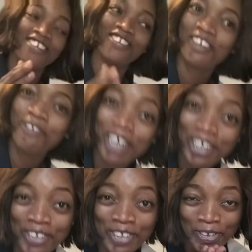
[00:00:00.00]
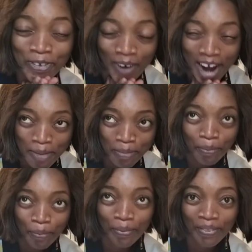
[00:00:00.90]
So don't forget to subscribe,
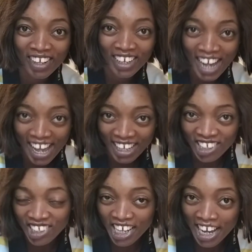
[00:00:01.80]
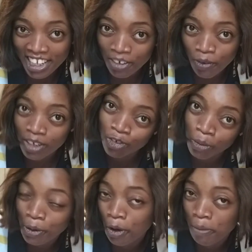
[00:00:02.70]
like, share, and equally
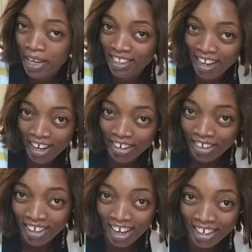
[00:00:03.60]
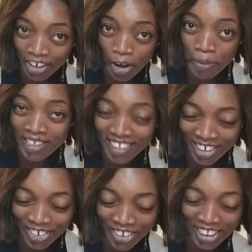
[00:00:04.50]
drop a comment at the comment
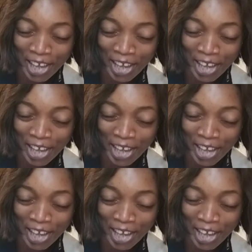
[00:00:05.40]
section.